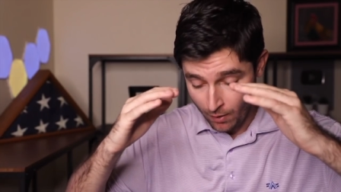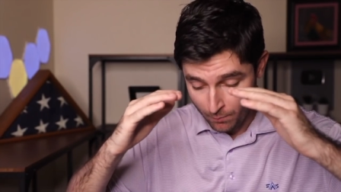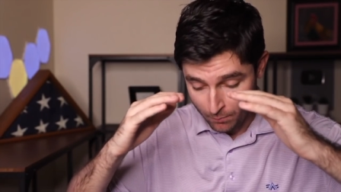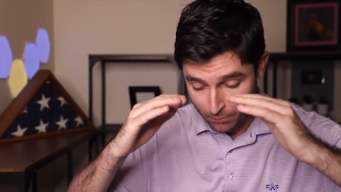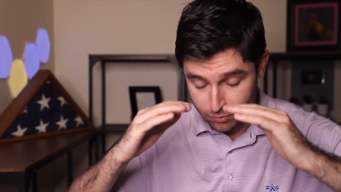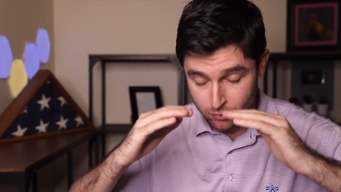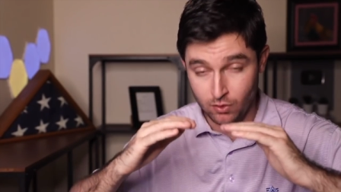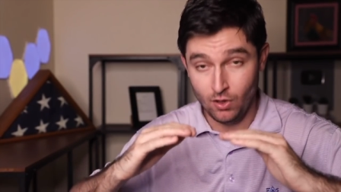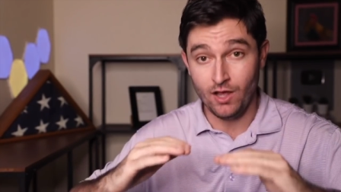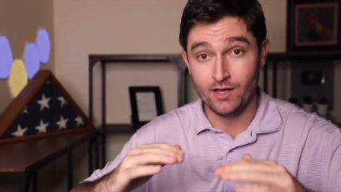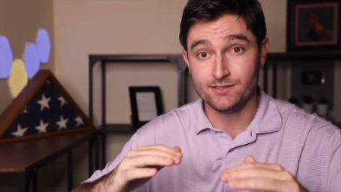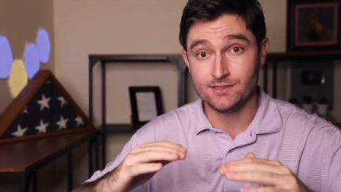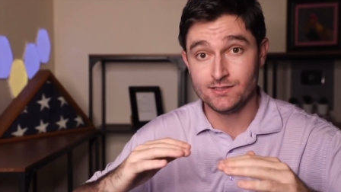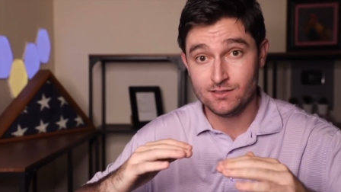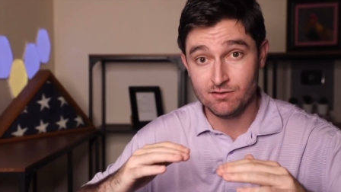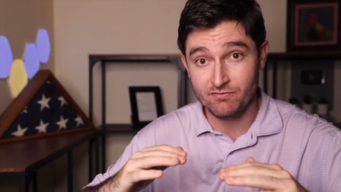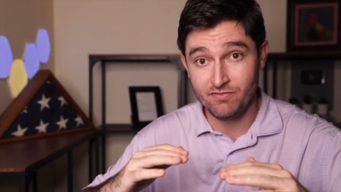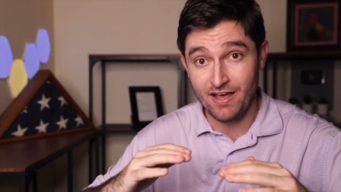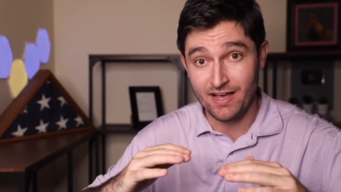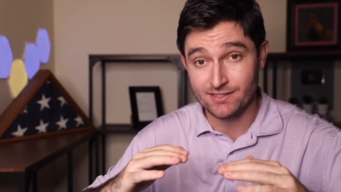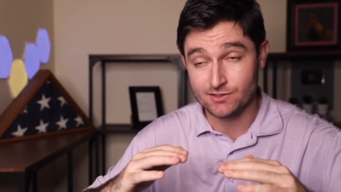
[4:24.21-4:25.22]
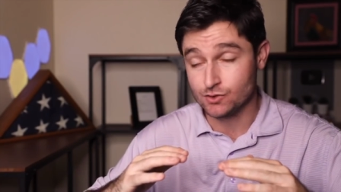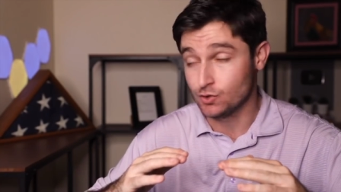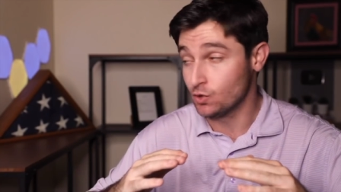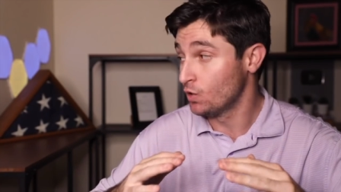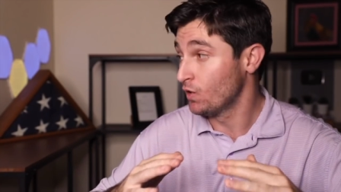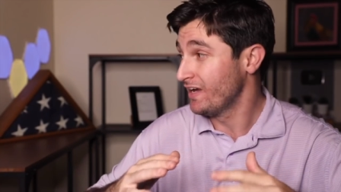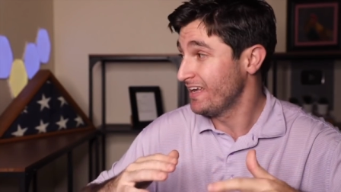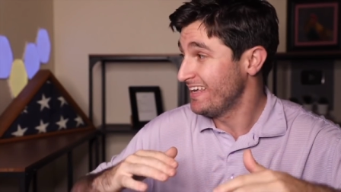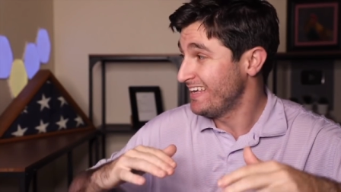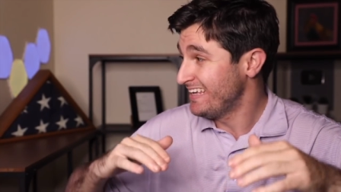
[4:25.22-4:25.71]
plus the
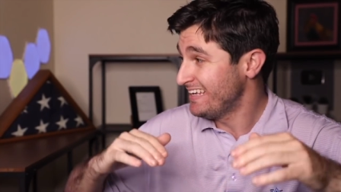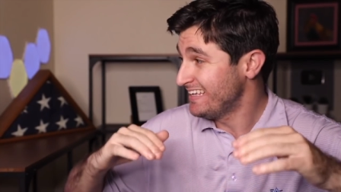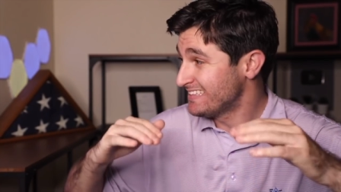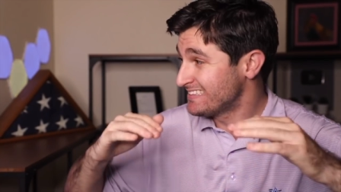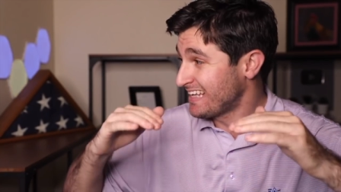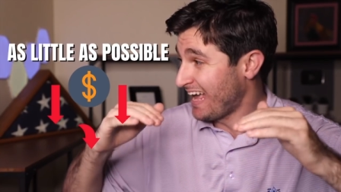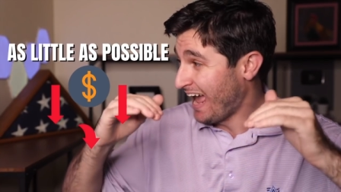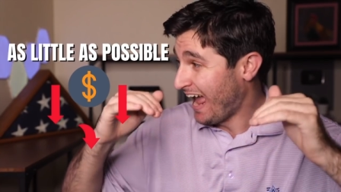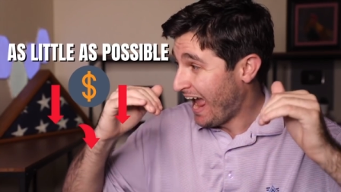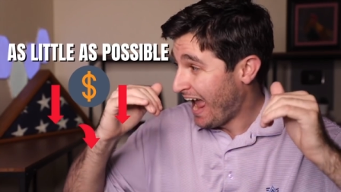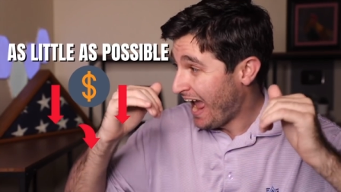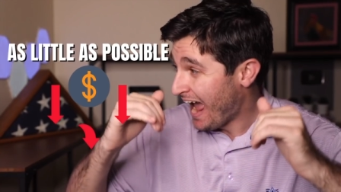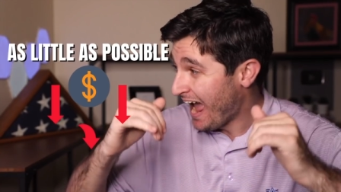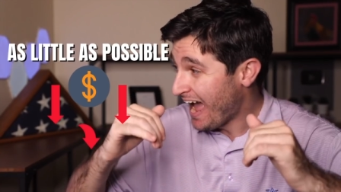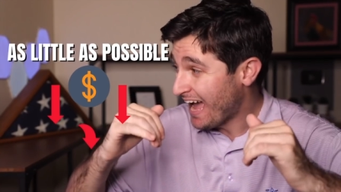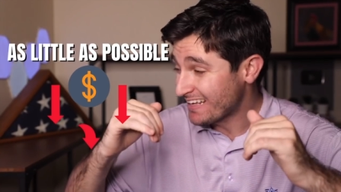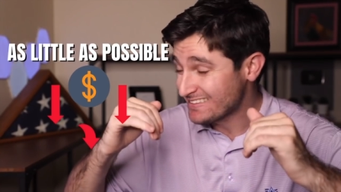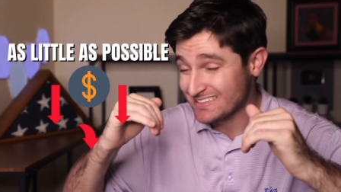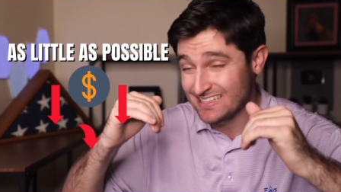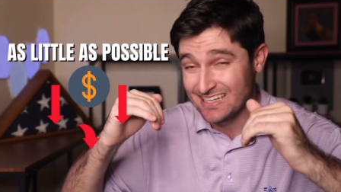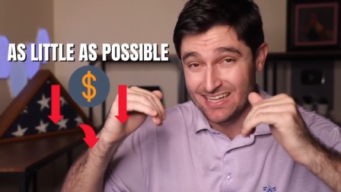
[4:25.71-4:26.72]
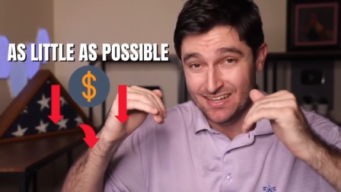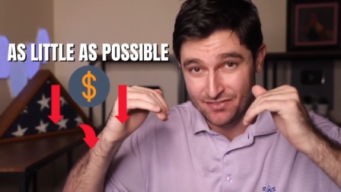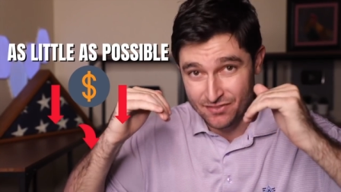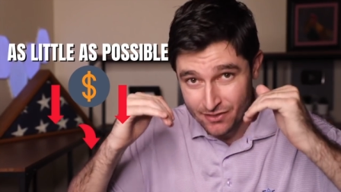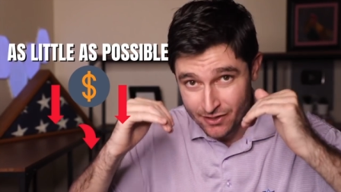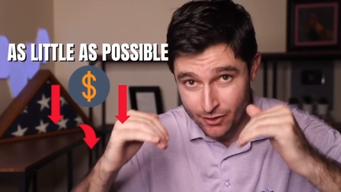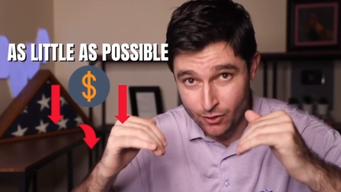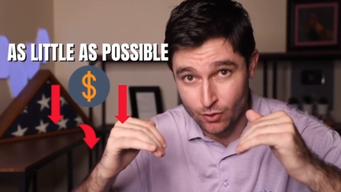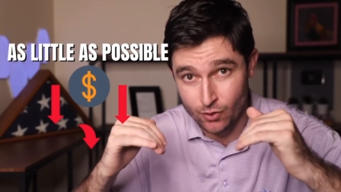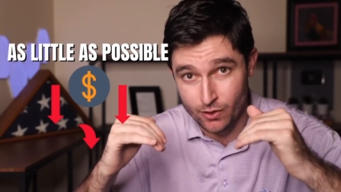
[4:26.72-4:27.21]
vessel is as
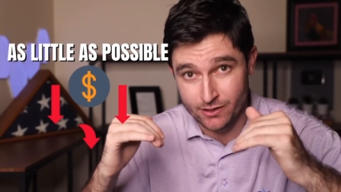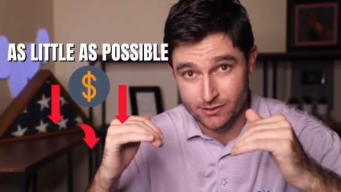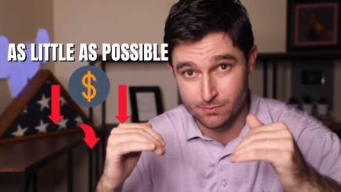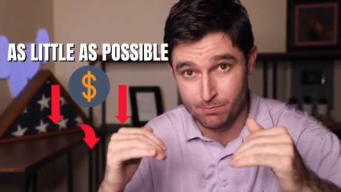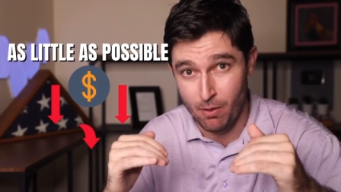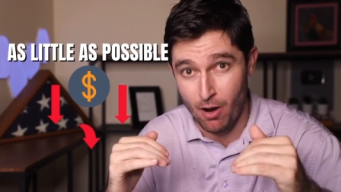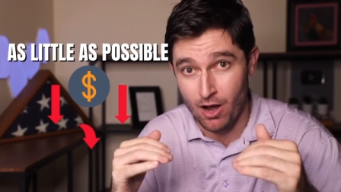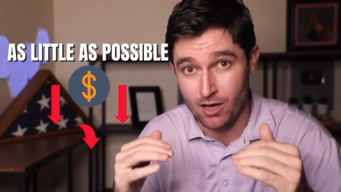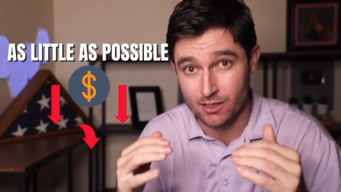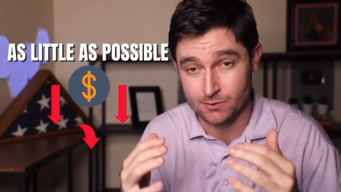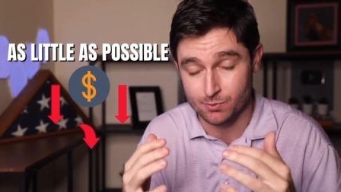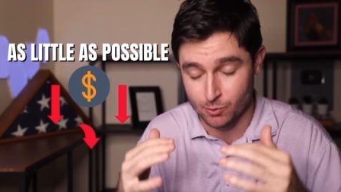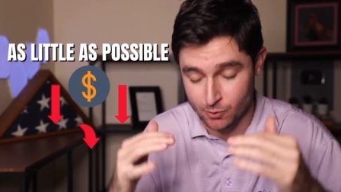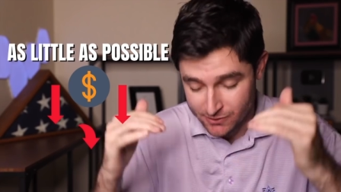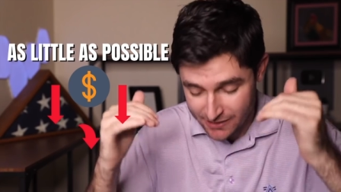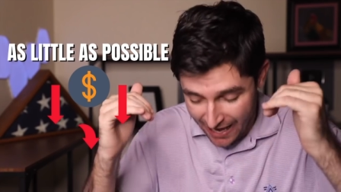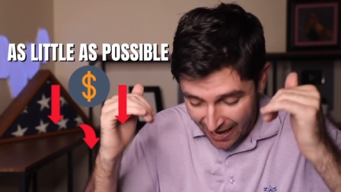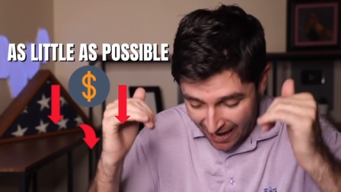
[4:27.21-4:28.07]
little as possible.